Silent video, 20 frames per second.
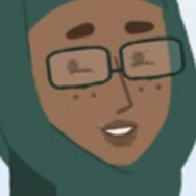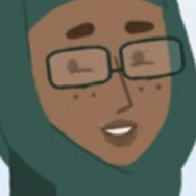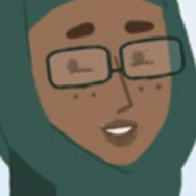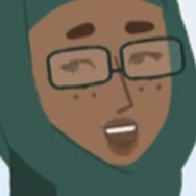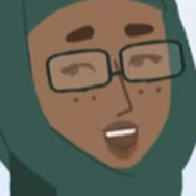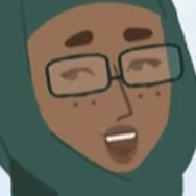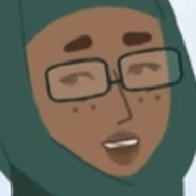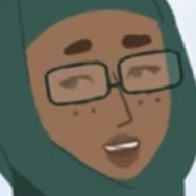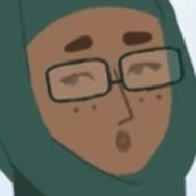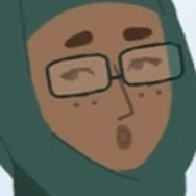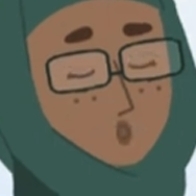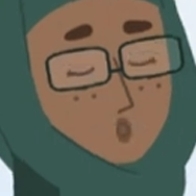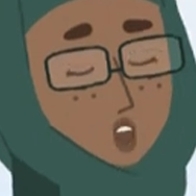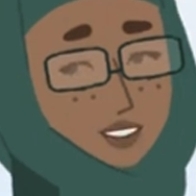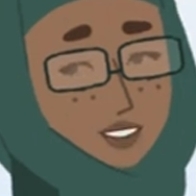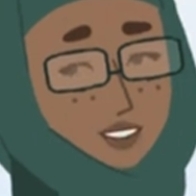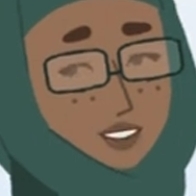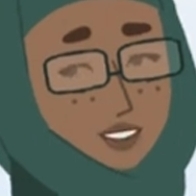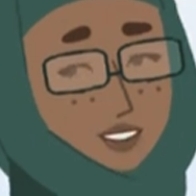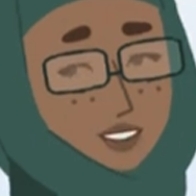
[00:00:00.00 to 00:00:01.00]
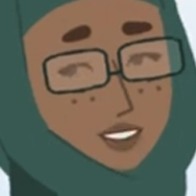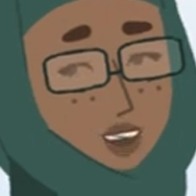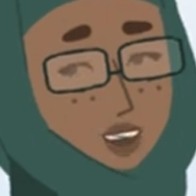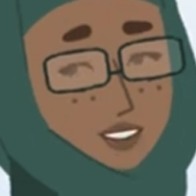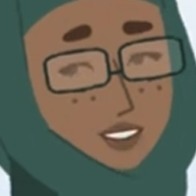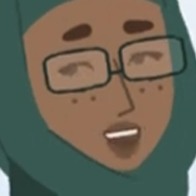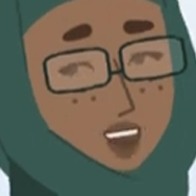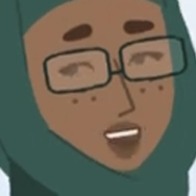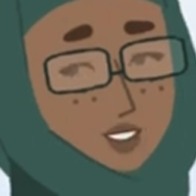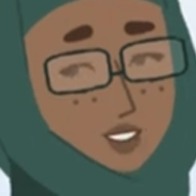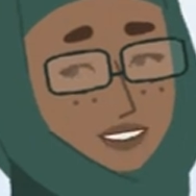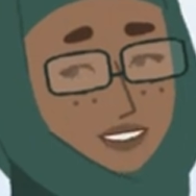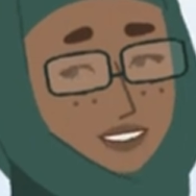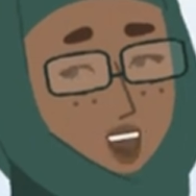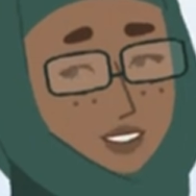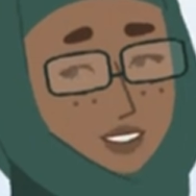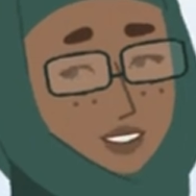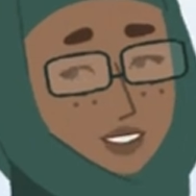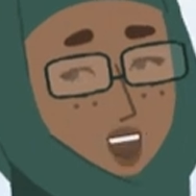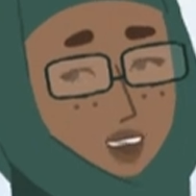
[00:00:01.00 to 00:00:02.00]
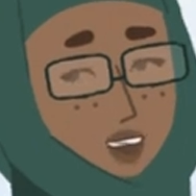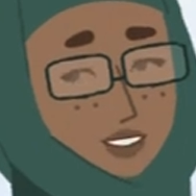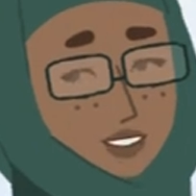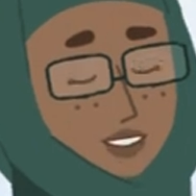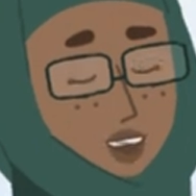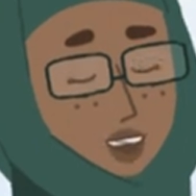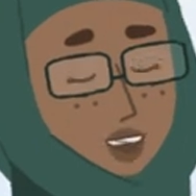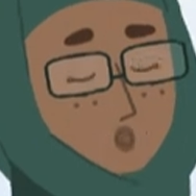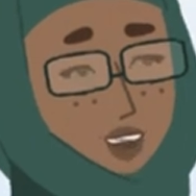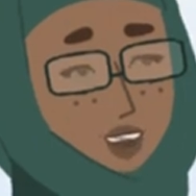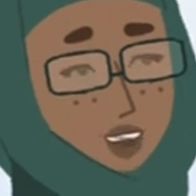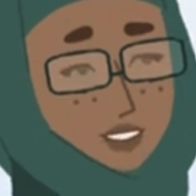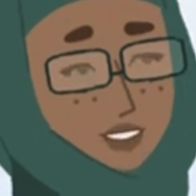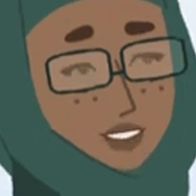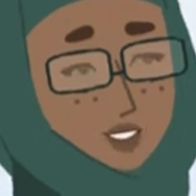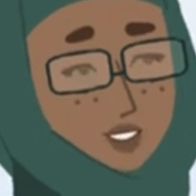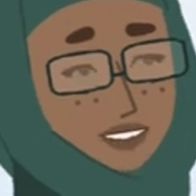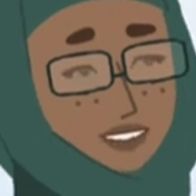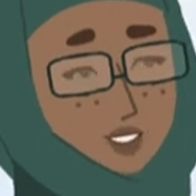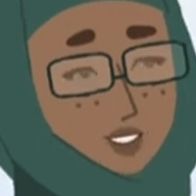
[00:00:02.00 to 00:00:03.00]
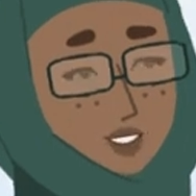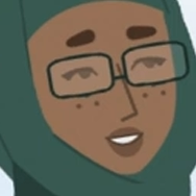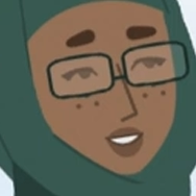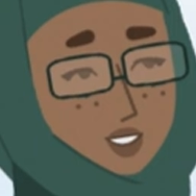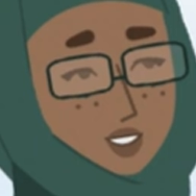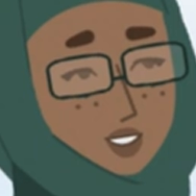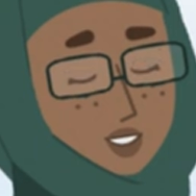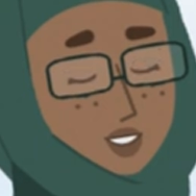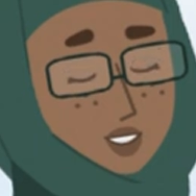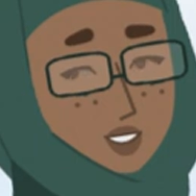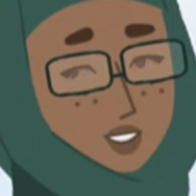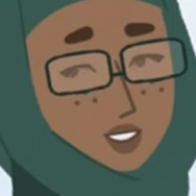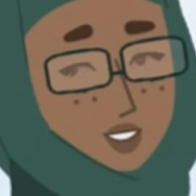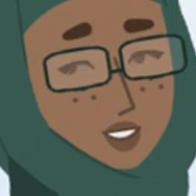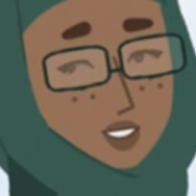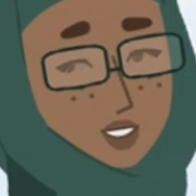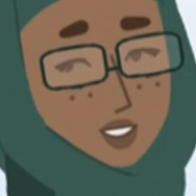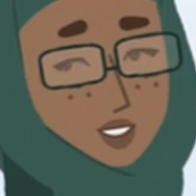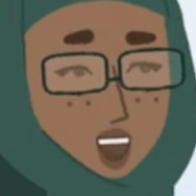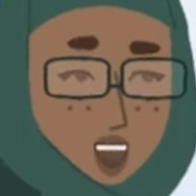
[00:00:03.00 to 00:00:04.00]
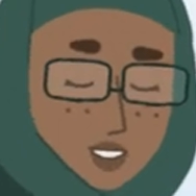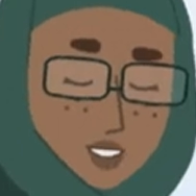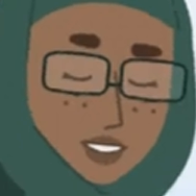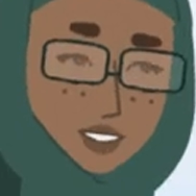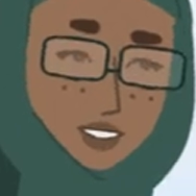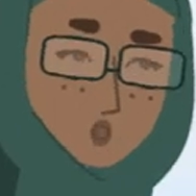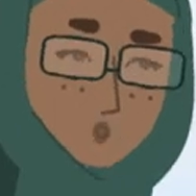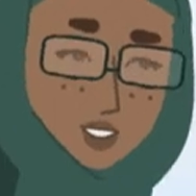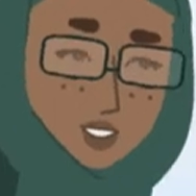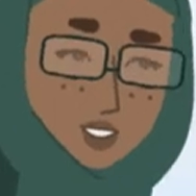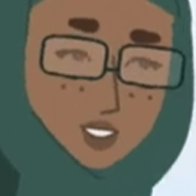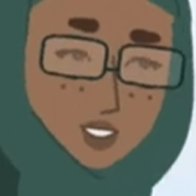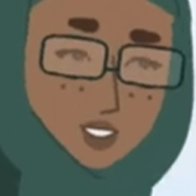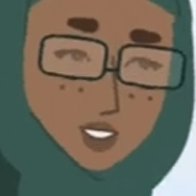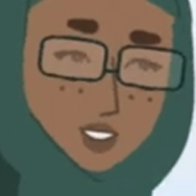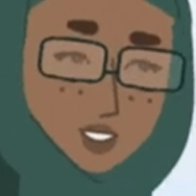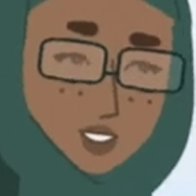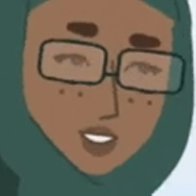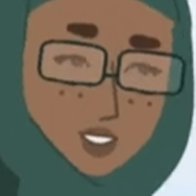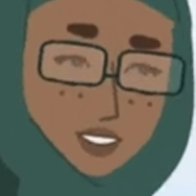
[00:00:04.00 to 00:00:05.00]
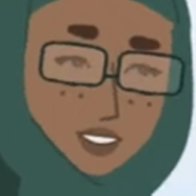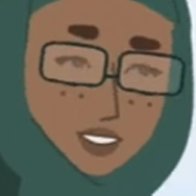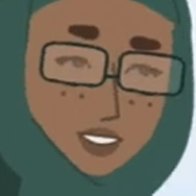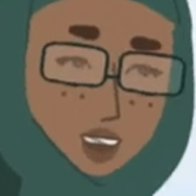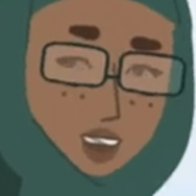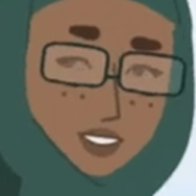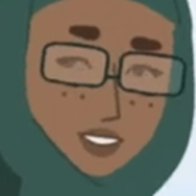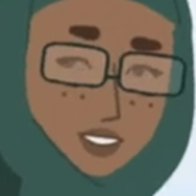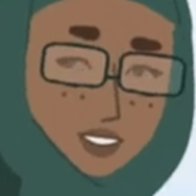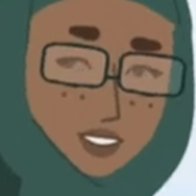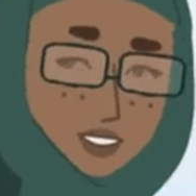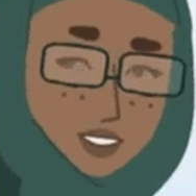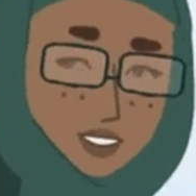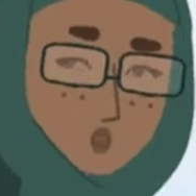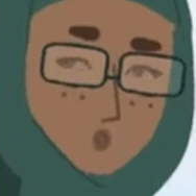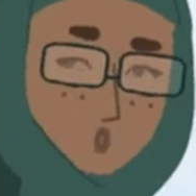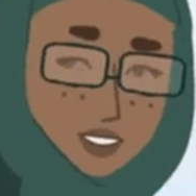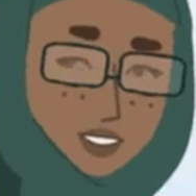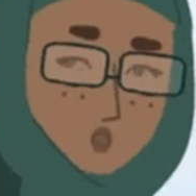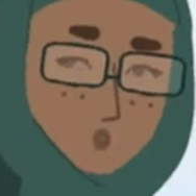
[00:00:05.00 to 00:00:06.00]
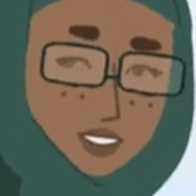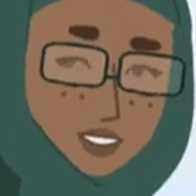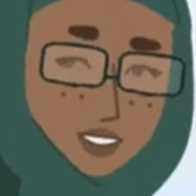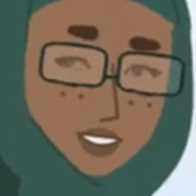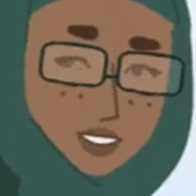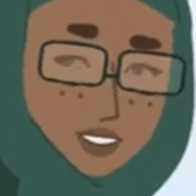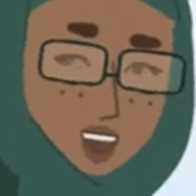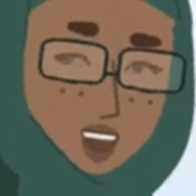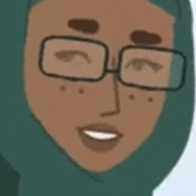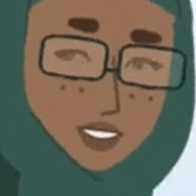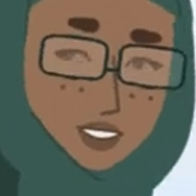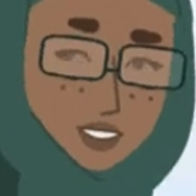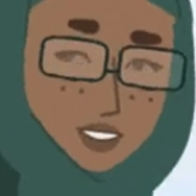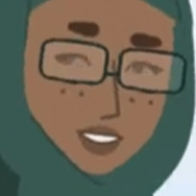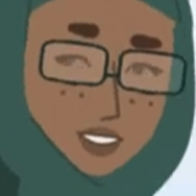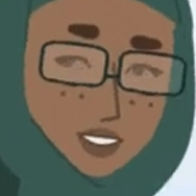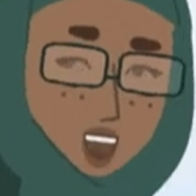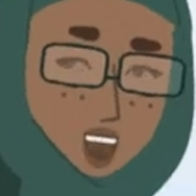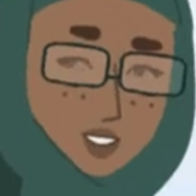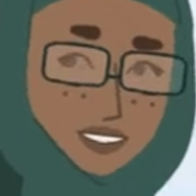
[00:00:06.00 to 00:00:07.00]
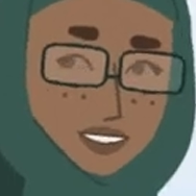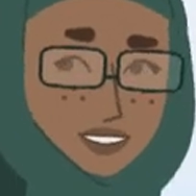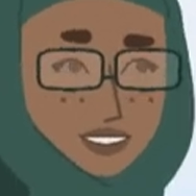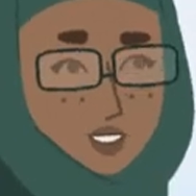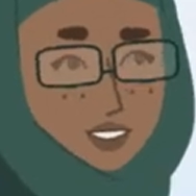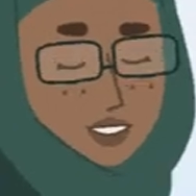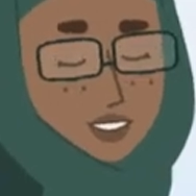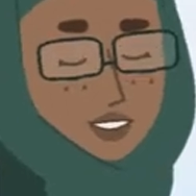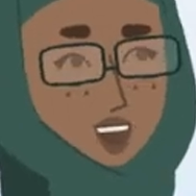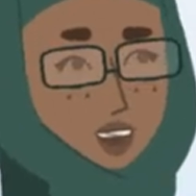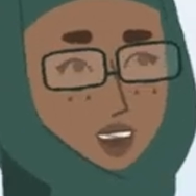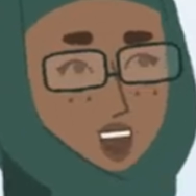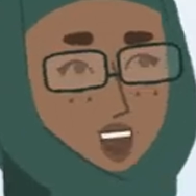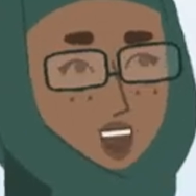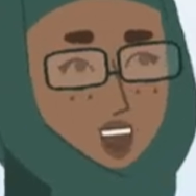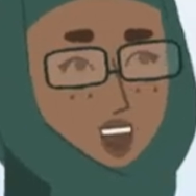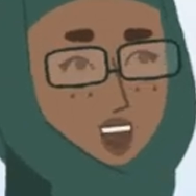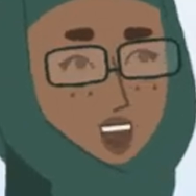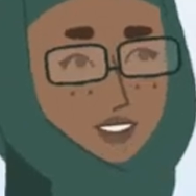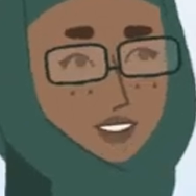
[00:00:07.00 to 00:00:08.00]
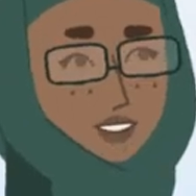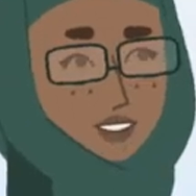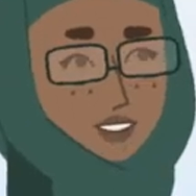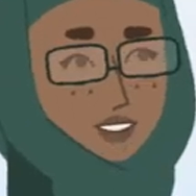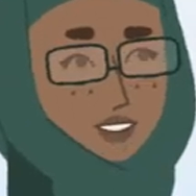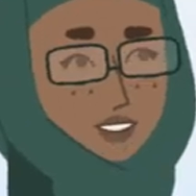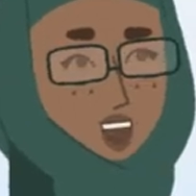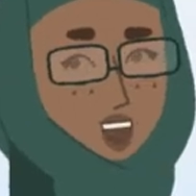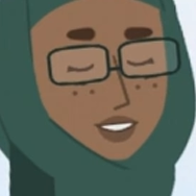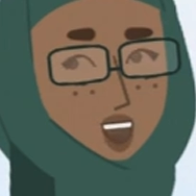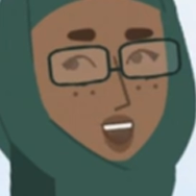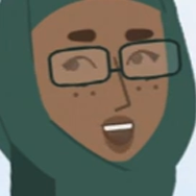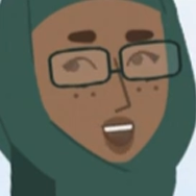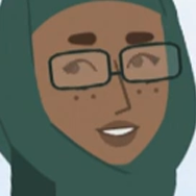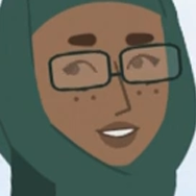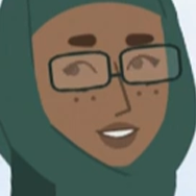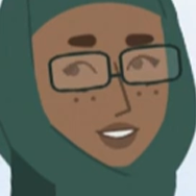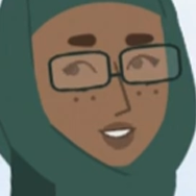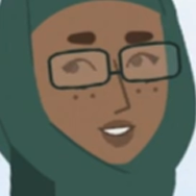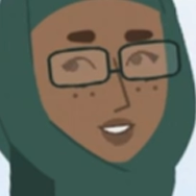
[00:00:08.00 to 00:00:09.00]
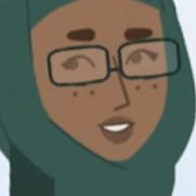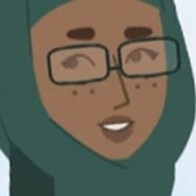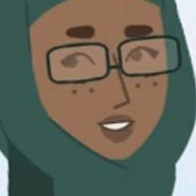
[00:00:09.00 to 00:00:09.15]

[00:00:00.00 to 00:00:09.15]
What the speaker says: You can remove such feedback by giving its main reason. Number 2. The feedback includes seller-specific, personally identifiable information.